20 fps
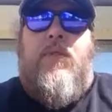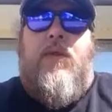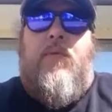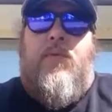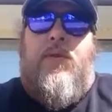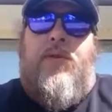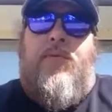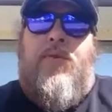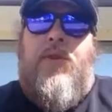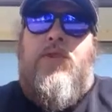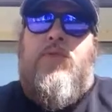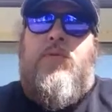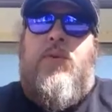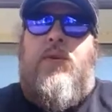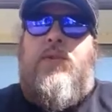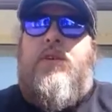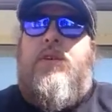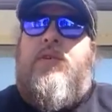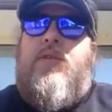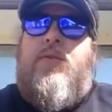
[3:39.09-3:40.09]
When you first
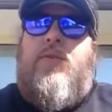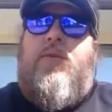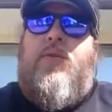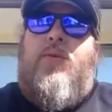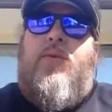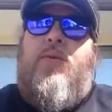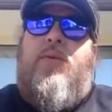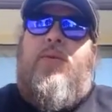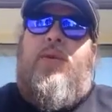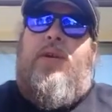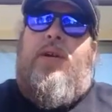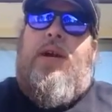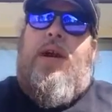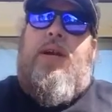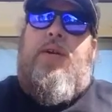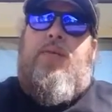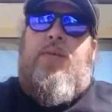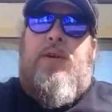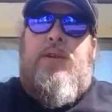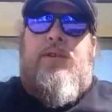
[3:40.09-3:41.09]
walked in the door and you
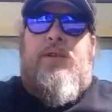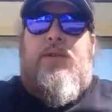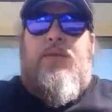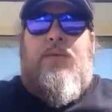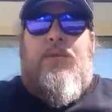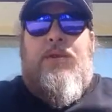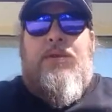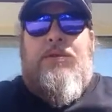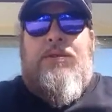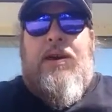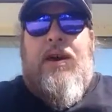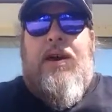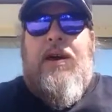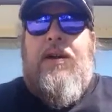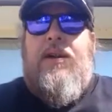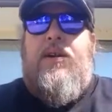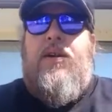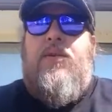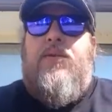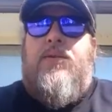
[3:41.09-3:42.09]
kind of went to the one
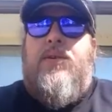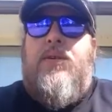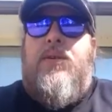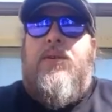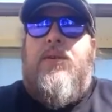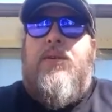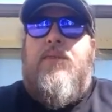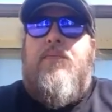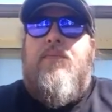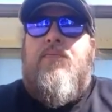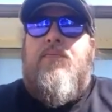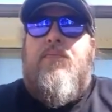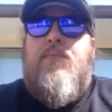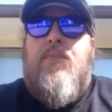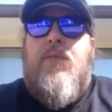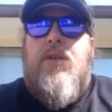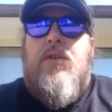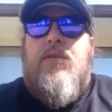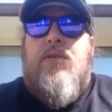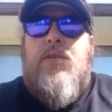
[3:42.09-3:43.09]
side to go to
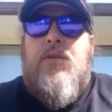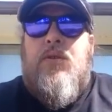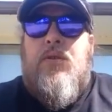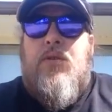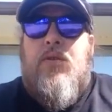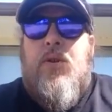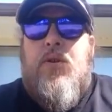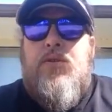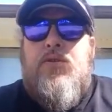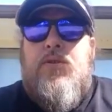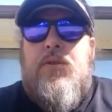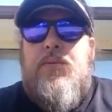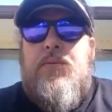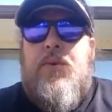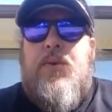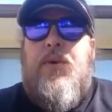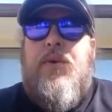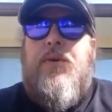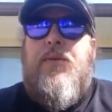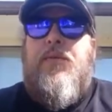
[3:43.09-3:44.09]
the grocery
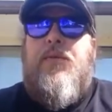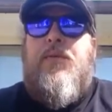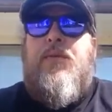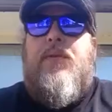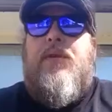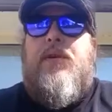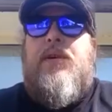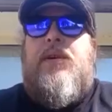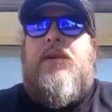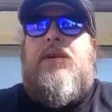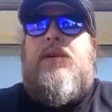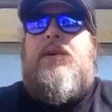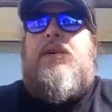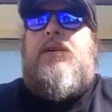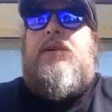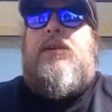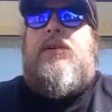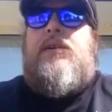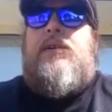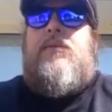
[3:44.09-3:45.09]
part,
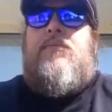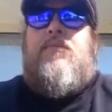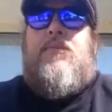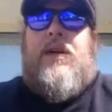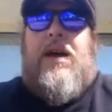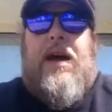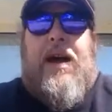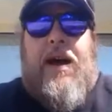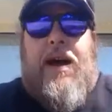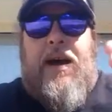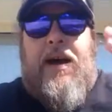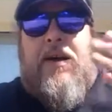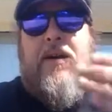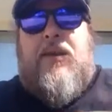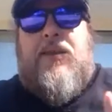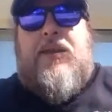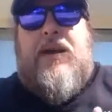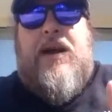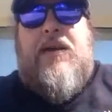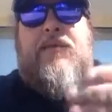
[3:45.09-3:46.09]

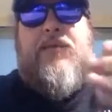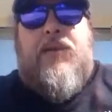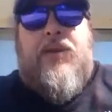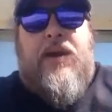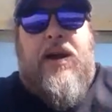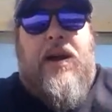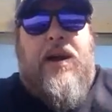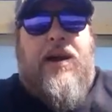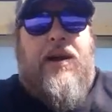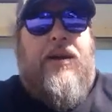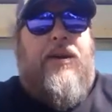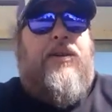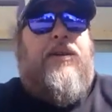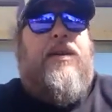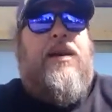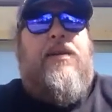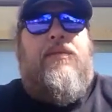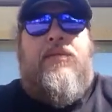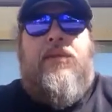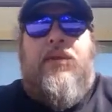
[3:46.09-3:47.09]
aisle after
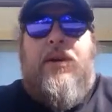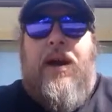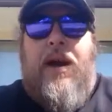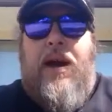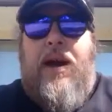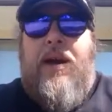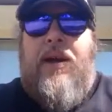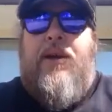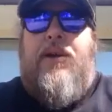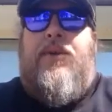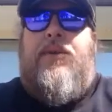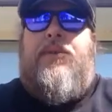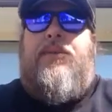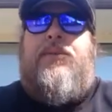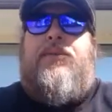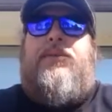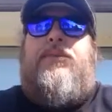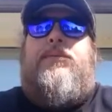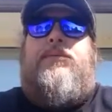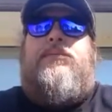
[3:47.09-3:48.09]
aisle after aisle,
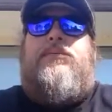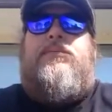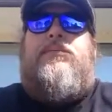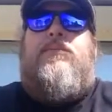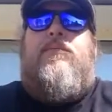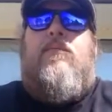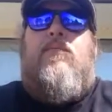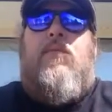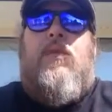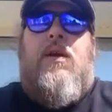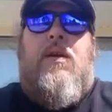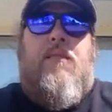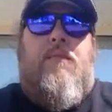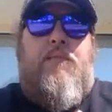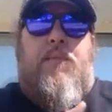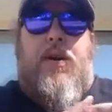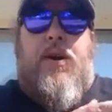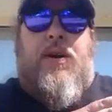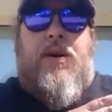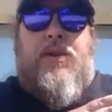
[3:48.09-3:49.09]

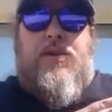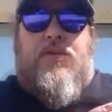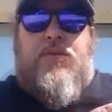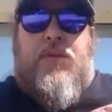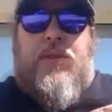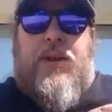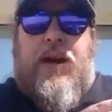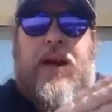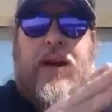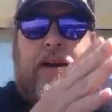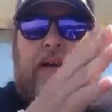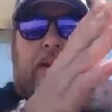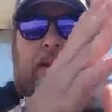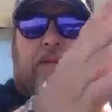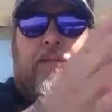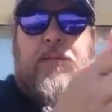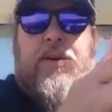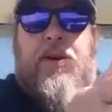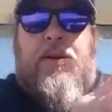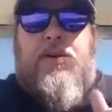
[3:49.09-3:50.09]
buggies were lined
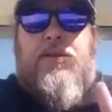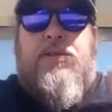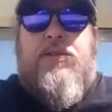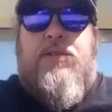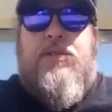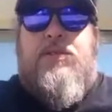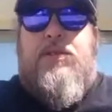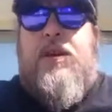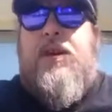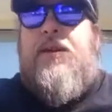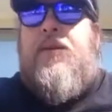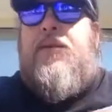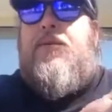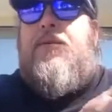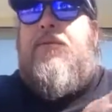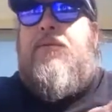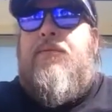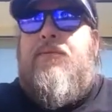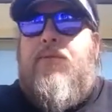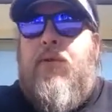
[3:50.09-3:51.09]
up nose to tail,
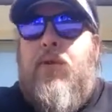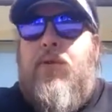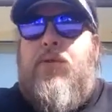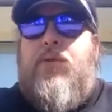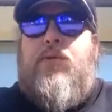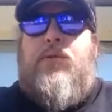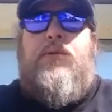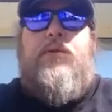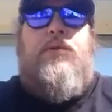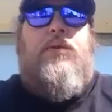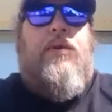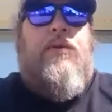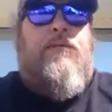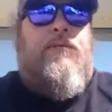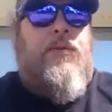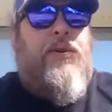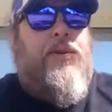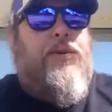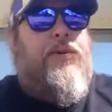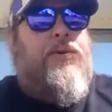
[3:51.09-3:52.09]
full of
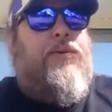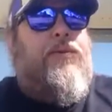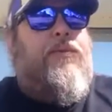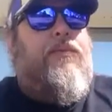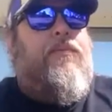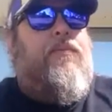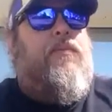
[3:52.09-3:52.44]
food.